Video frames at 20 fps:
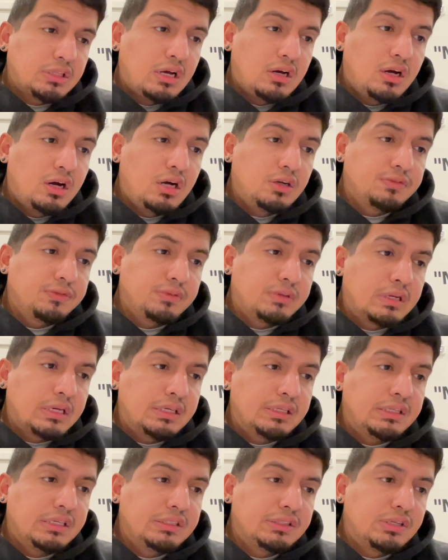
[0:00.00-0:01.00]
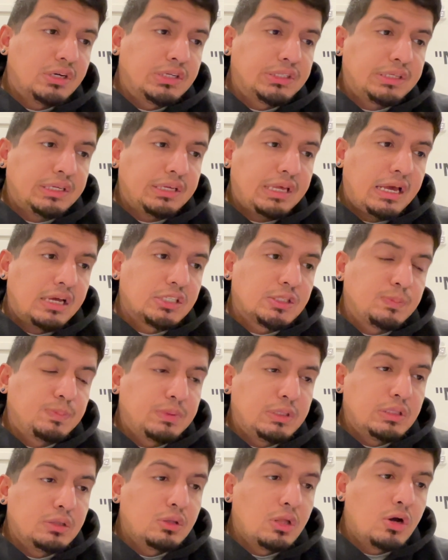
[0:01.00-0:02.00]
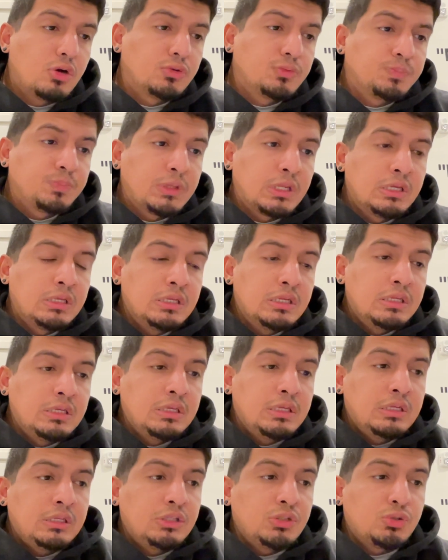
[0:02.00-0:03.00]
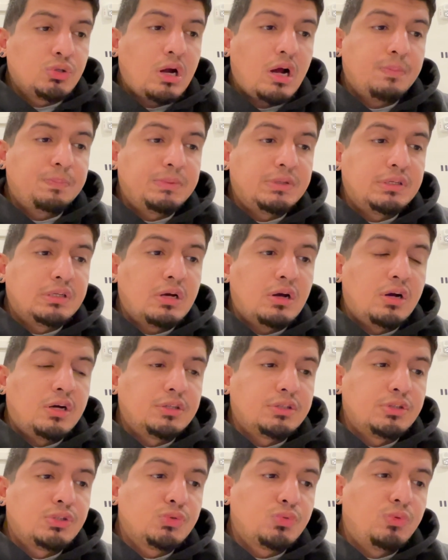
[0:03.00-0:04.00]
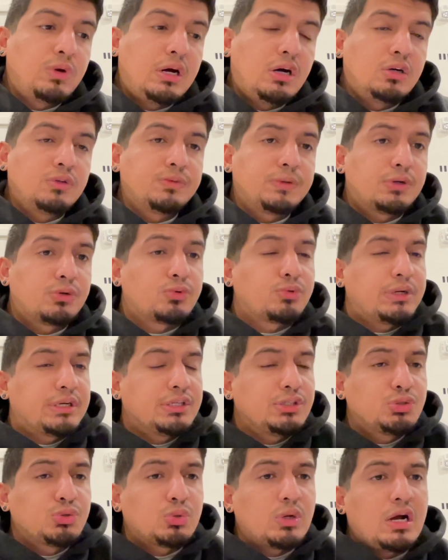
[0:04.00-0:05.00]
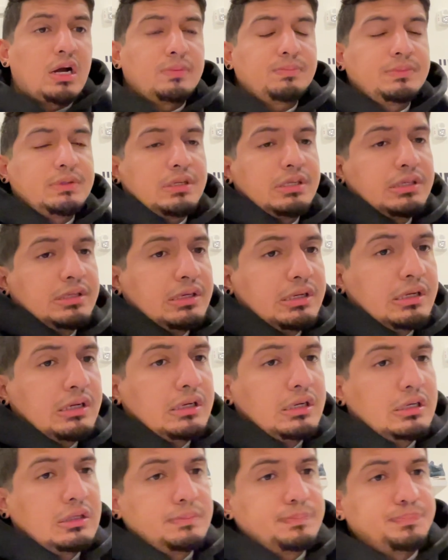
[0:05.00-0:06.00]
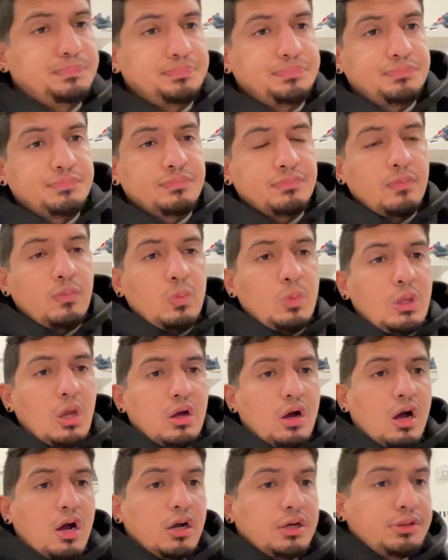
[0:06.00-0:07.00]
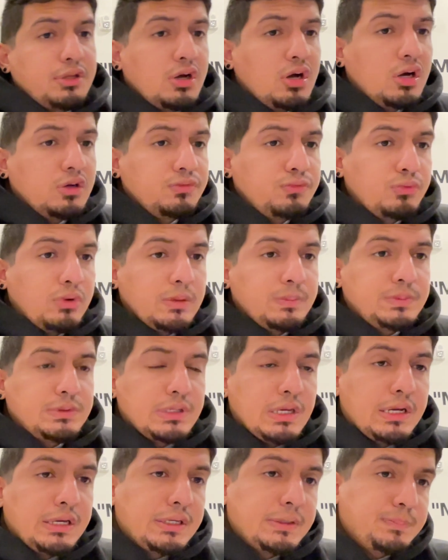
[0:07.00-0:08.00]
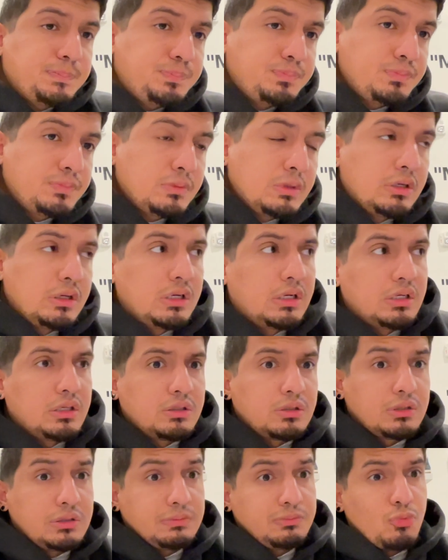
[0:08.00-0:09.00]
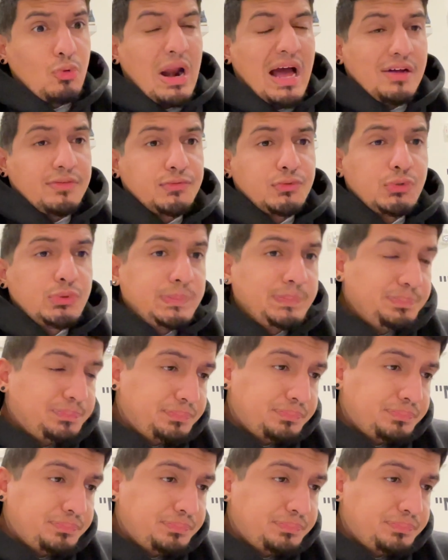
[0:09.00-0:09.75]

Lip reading: the Huff Nike Dunk SB Low dropping on the 12th. It already dropped on the Huff website or raffle.